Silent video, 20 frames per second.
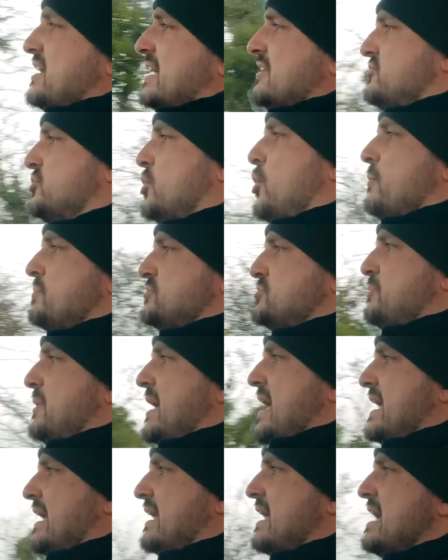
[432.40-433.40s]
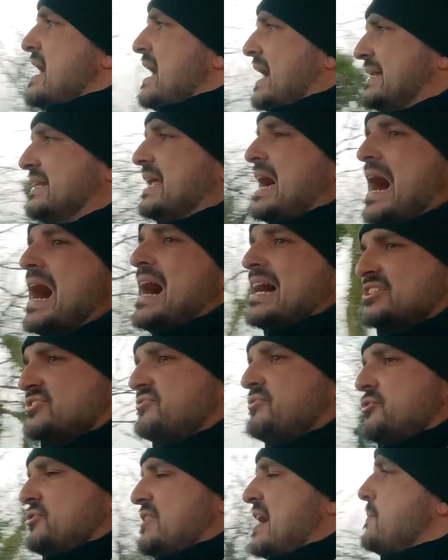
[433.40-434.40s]
that top spec and ask
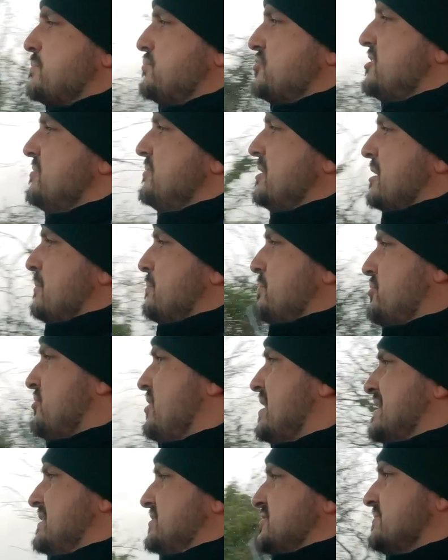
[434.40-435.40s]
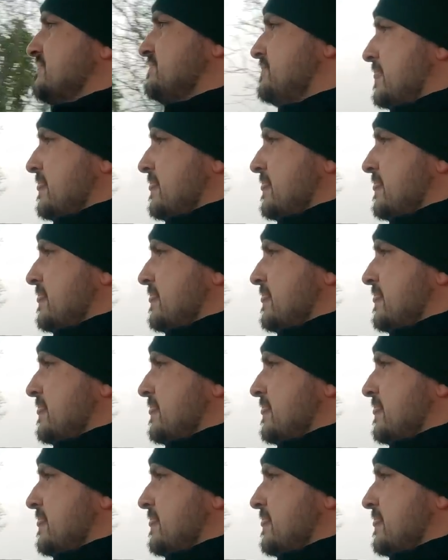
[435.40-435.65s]
for that premium price.